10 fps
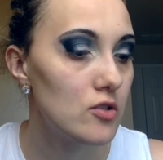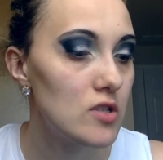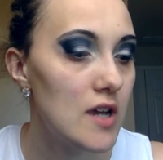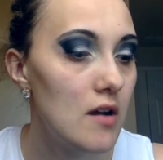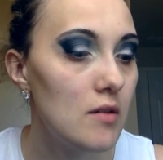
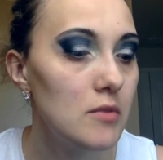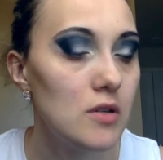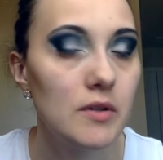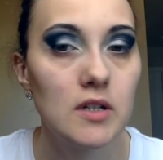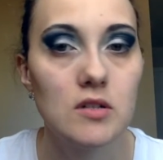Now I'm
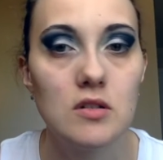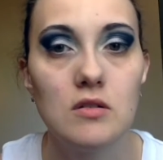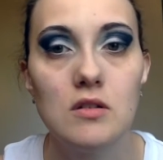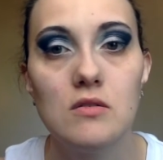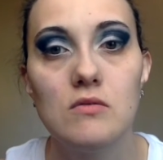going
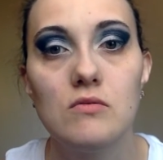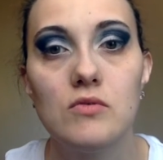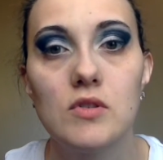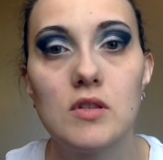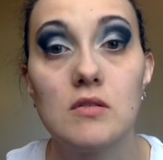
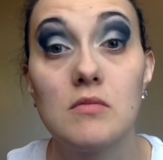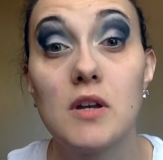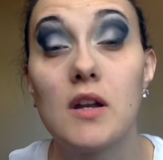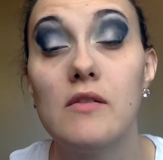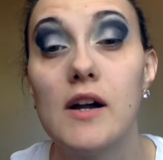to
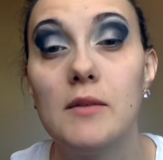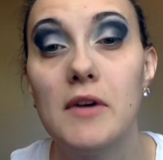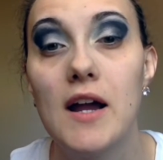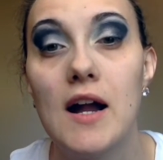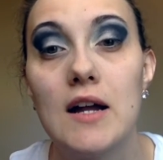line
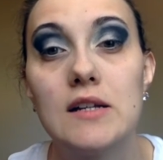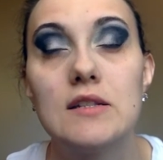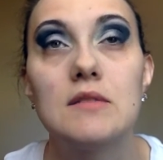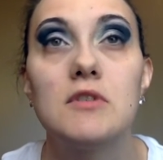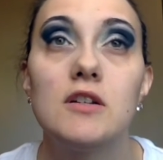my
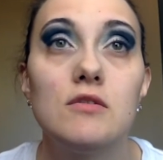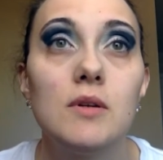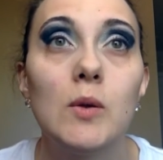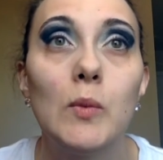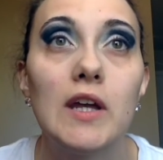eyes. I'm not
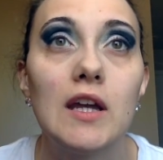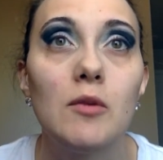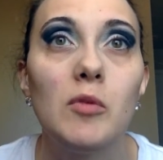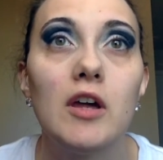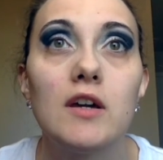doing a
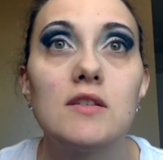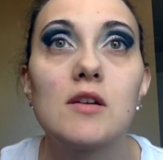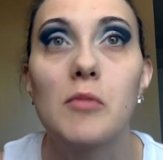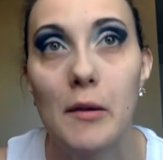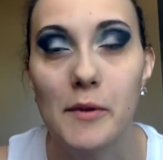wing because I'll
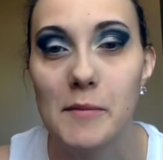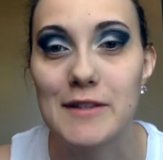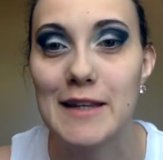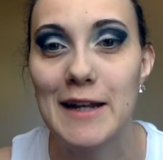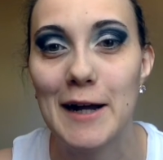probably
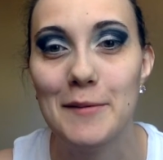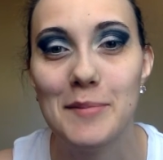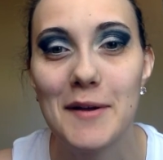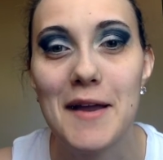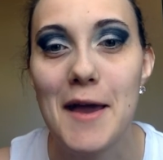mess it up.
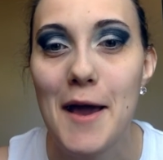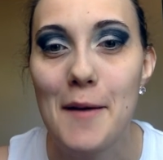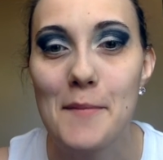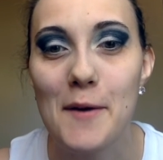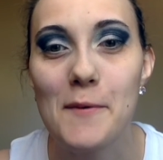
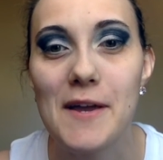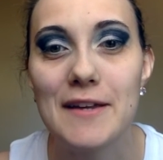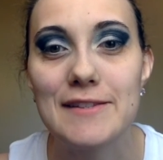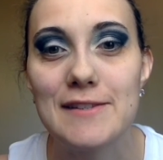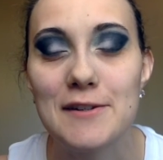My wing
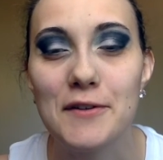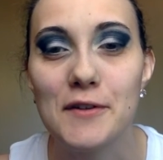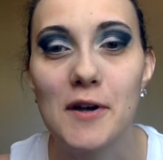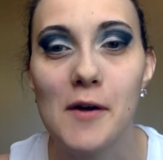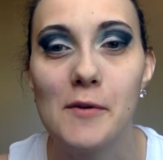is still
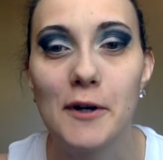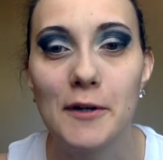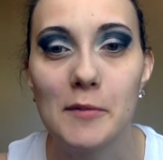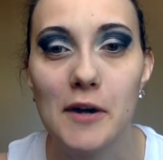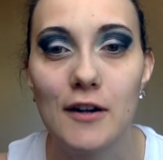in a work
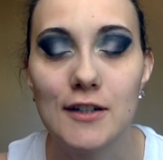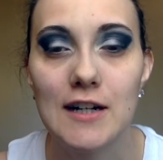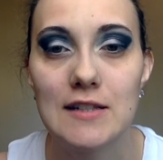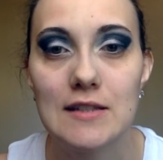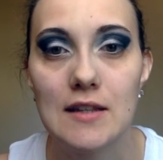in
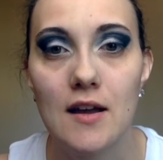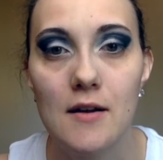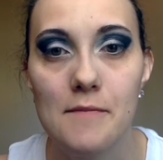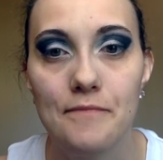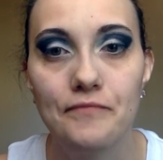progress.
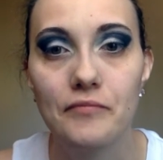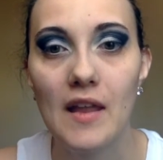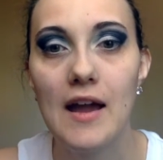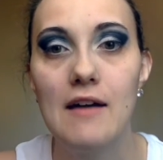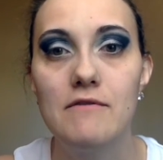I
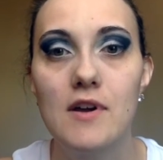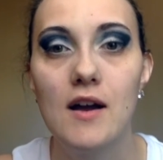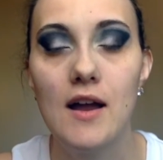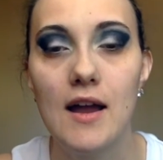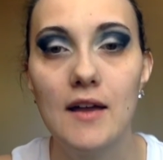have
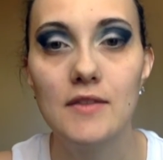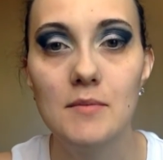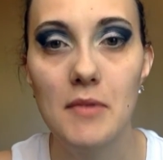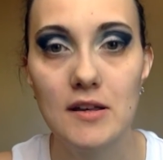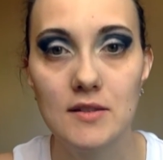not had the
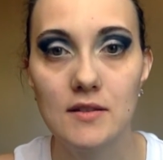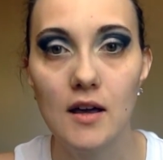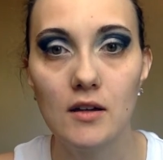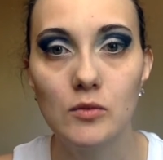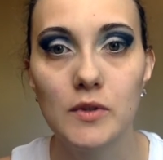best
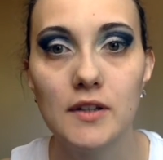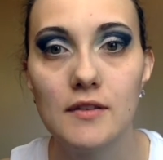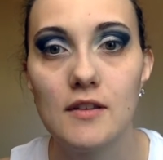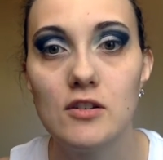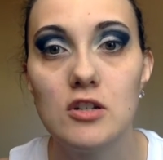luck
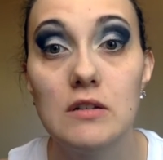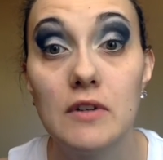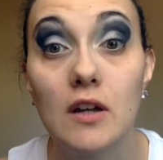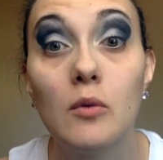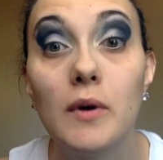with
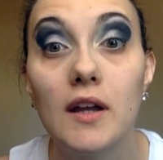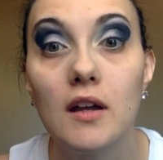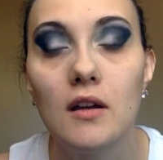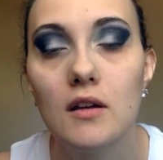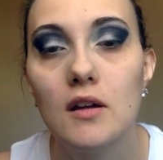achieving a wing